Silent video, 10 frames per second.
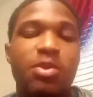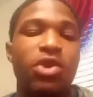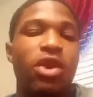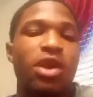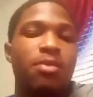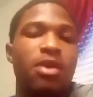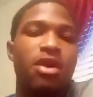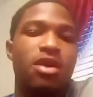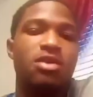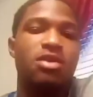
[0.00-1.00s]
great,
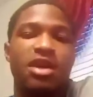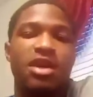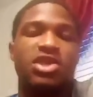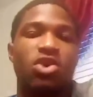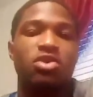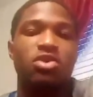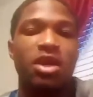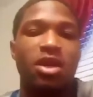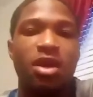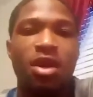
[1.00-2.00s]
because it shows
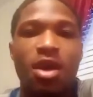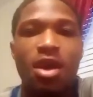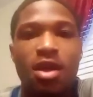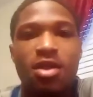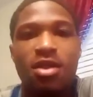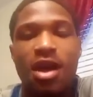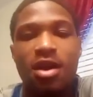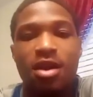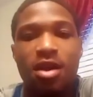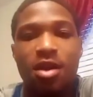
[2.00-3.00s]
me
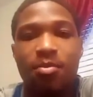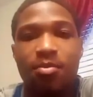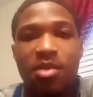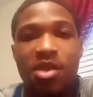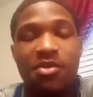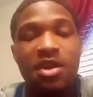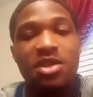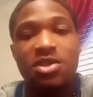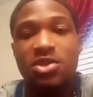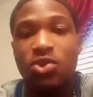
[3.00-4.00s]
that if
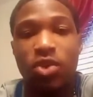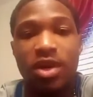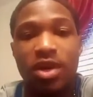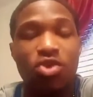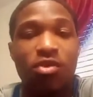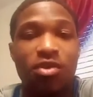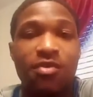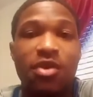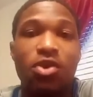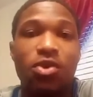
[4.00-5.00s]
he's doing this over the
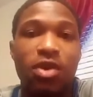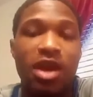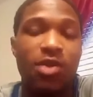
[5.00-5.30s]
phone, that when